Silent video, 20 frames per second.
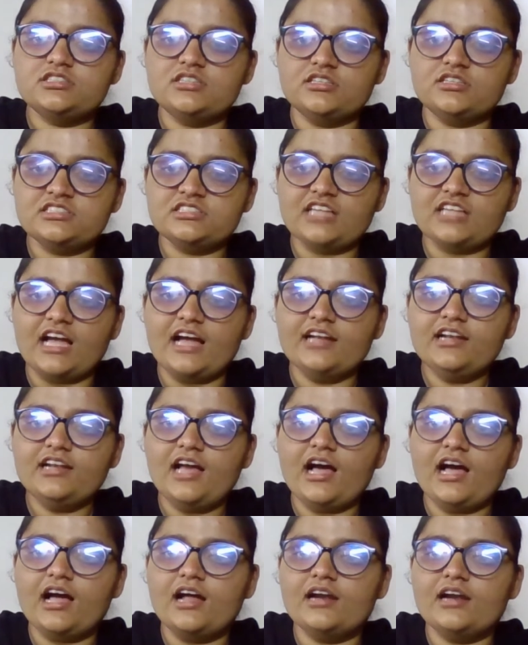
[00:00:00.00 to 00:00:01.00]
scan,
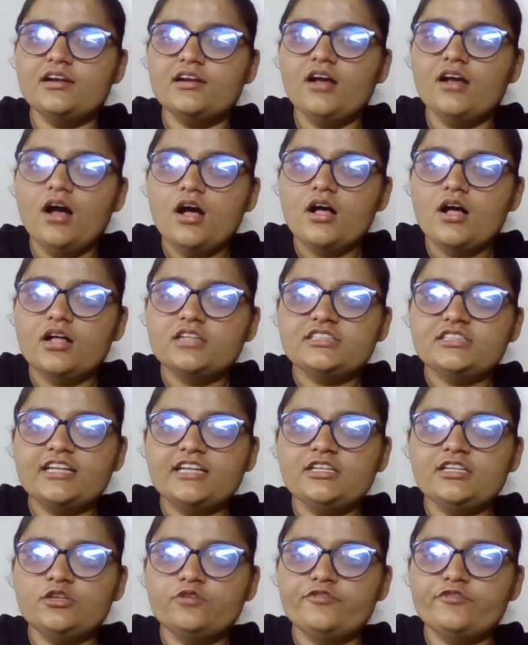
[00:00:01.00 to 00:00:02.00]
and
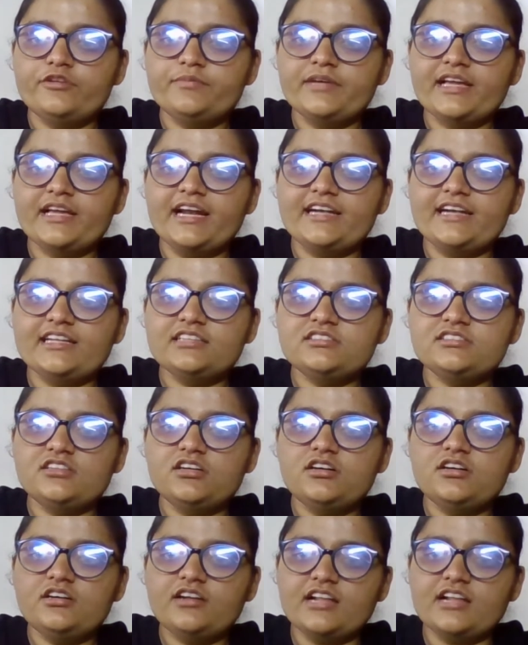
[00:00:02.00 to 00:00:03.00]
then you will be getting
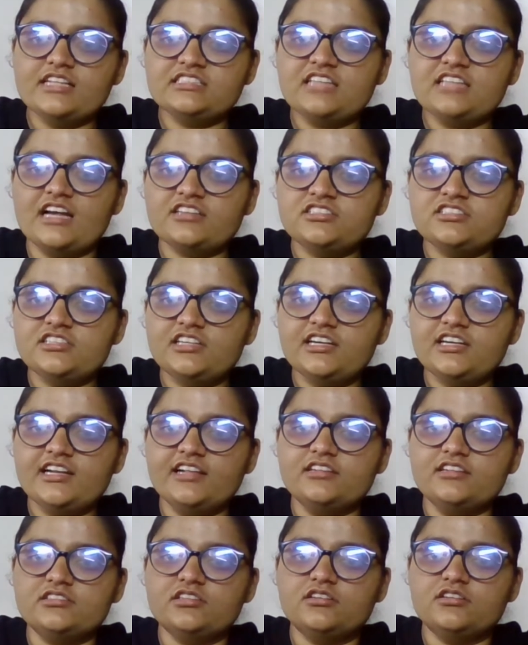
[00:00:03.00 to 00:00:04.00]
the transaction
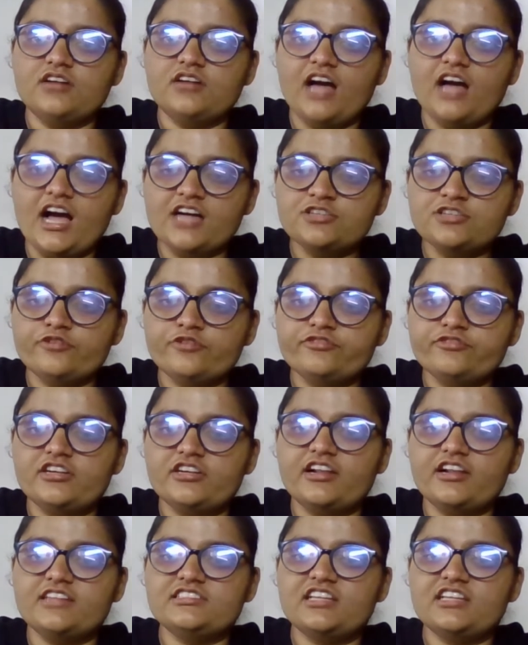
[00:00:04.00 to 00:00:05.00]
detail, the hash of the
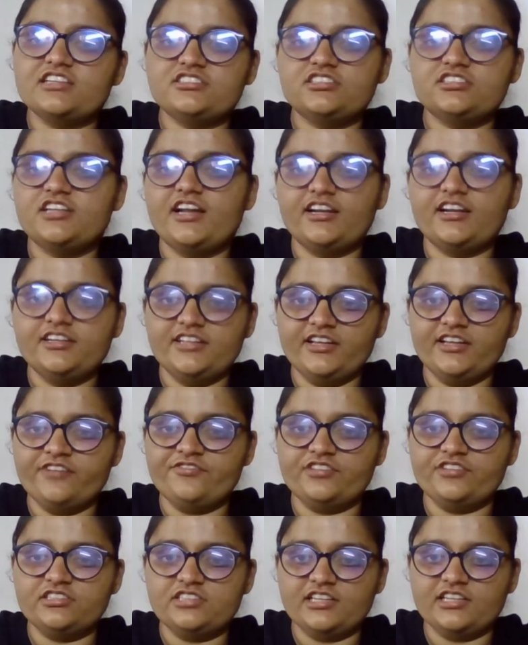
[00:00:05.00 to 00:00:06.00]
transaction and
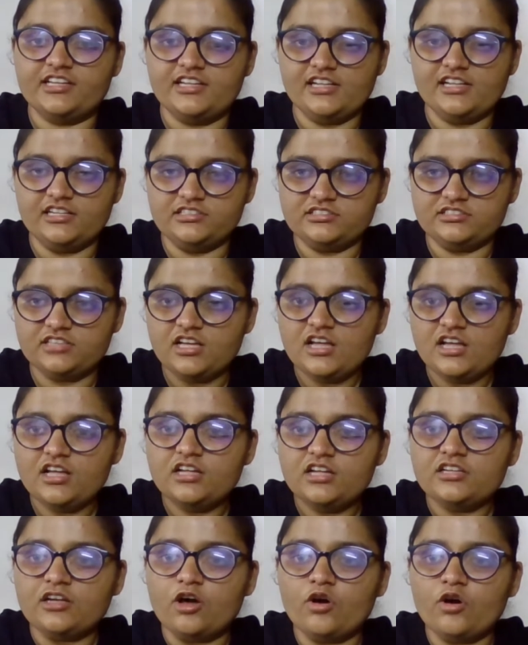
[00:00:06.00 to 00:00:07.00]
everything else.
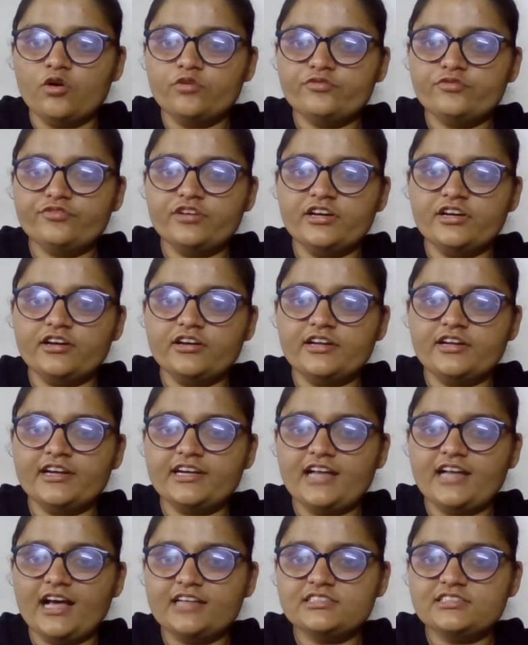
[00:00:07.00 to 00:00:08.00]
Now
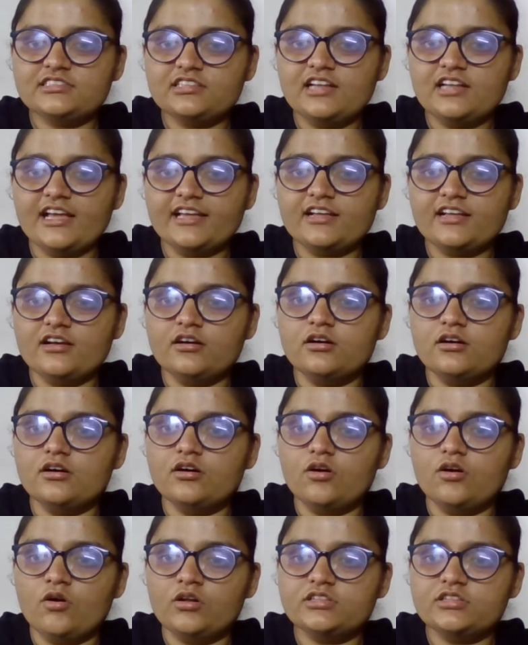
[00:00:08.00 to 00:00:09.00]
it has like
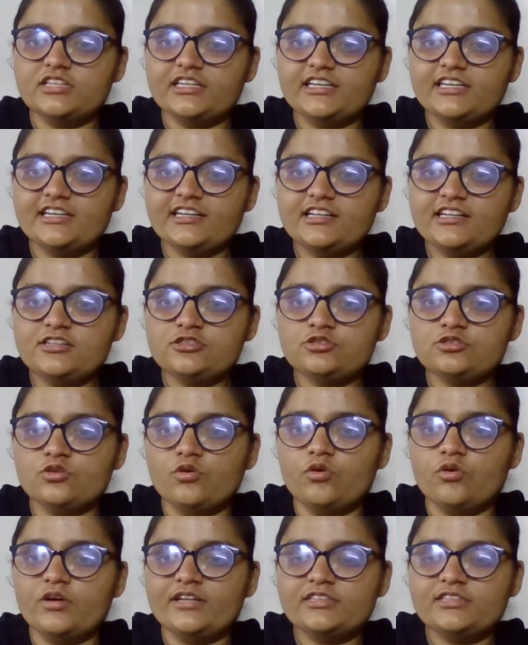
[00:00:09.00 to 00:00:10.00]
all the details.
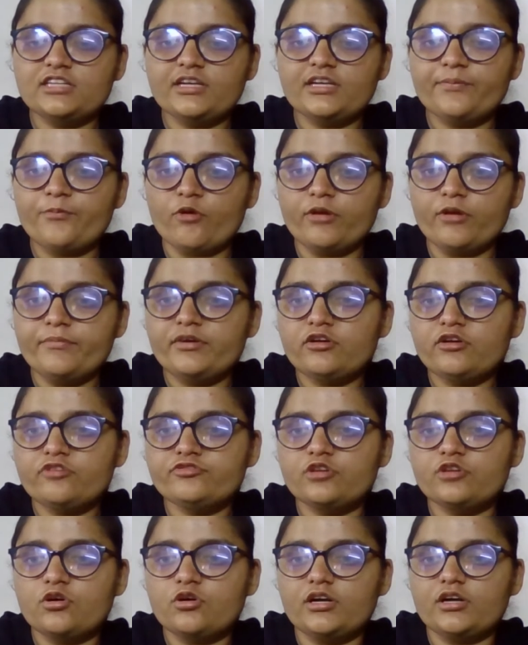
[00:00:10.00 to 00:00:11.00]
So in the deployment of
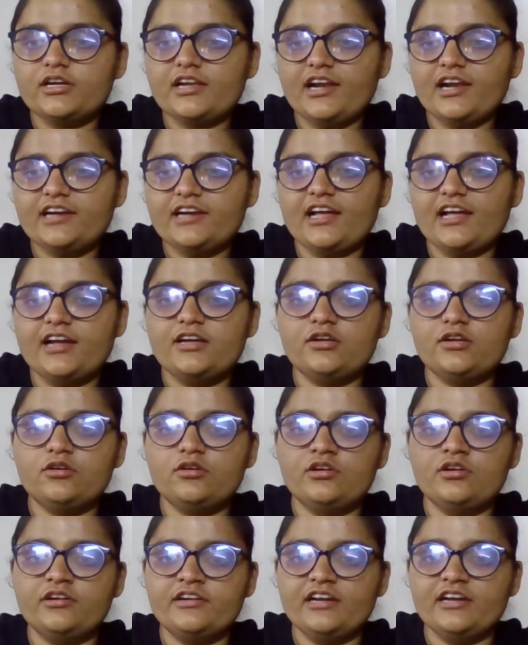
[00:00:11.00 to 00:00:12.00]
the contract, I
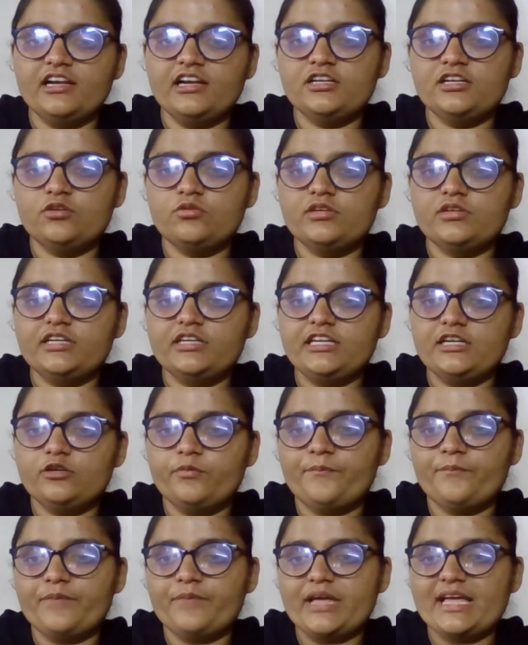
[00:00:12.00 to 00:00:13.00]
really don't need to
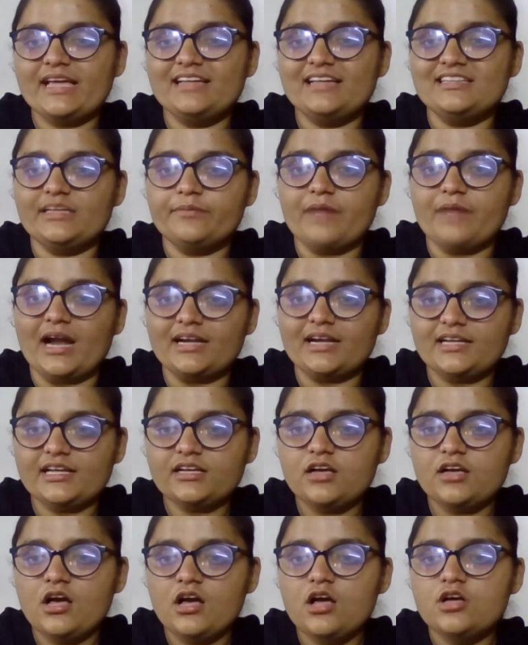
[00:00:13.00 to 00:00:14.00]
pay any
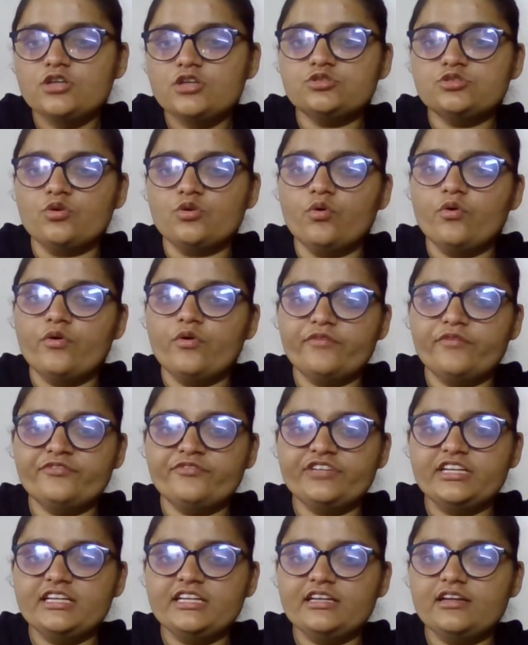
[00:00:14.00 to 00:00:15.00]
matic. So
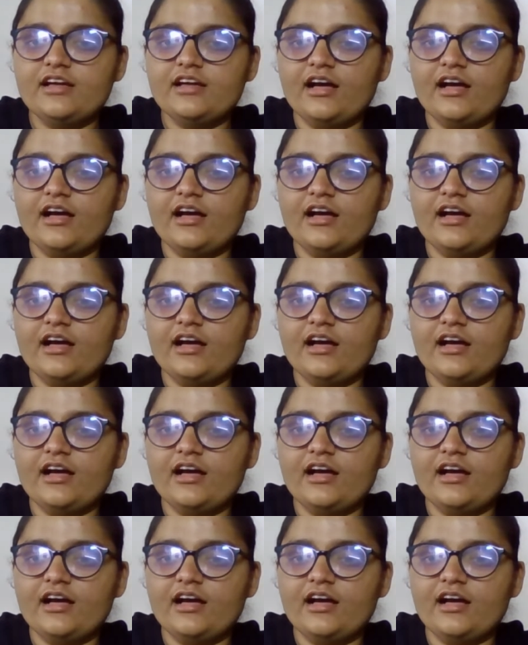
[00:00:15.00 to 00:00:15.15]
we